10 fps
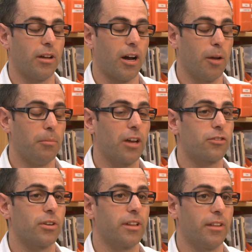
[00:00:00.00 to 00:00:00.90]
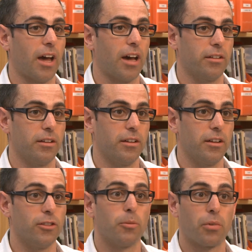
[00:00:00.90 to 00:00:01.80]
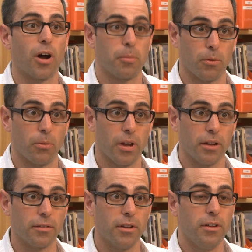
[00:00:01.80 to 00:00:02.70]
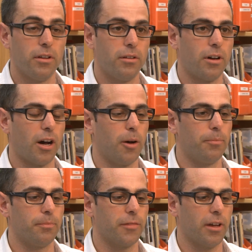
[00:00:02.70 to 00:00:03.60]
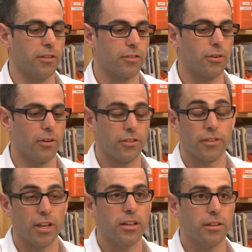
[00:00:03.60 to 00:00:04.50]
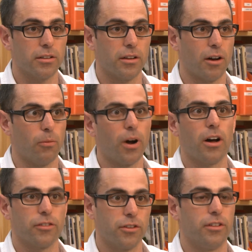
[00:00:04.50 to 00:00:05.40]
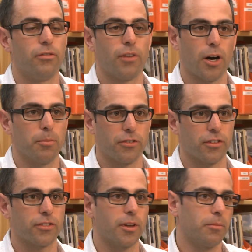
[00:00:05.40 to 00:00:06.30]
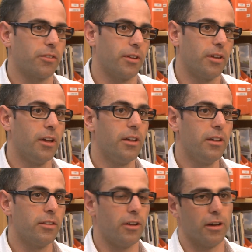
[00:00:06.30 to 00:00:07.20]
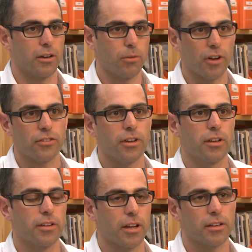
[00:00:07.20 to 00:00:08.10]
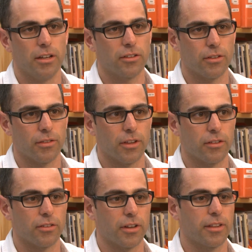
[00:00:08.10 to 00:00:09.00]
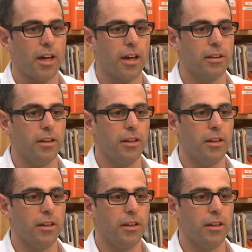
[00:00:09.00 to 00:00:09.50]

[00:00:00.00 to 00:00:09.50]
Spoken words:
I'm measuring that in the proper way. And so it's taken a while to develop systems and the questioning techniques and things like that.